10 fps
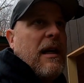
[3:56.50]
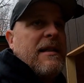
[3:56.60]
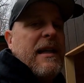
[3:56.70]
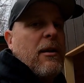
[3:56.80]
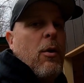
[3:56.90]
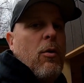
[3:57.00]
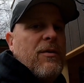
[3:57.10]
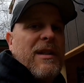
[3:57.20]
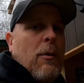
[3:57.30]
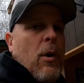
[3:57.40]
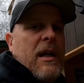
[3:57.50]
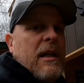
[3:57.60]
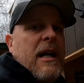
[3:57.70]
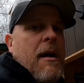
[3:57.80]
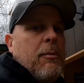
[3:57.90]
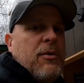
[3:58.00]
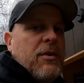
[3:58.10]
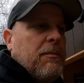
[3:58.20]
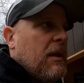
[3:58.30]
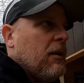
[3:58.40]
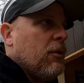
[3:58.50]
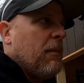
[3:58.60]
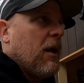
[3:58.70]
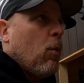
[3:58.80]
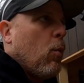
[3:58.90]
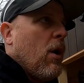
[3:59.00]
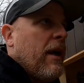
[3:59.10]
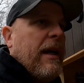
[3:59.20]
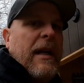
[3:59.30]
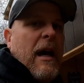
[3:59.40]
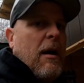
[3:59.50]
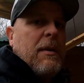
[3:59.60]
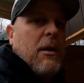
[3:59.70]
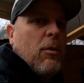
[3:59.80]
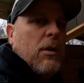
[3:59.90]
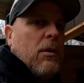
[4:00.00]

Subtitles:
set goals and I want to accomplish them no matter what, and I'll be going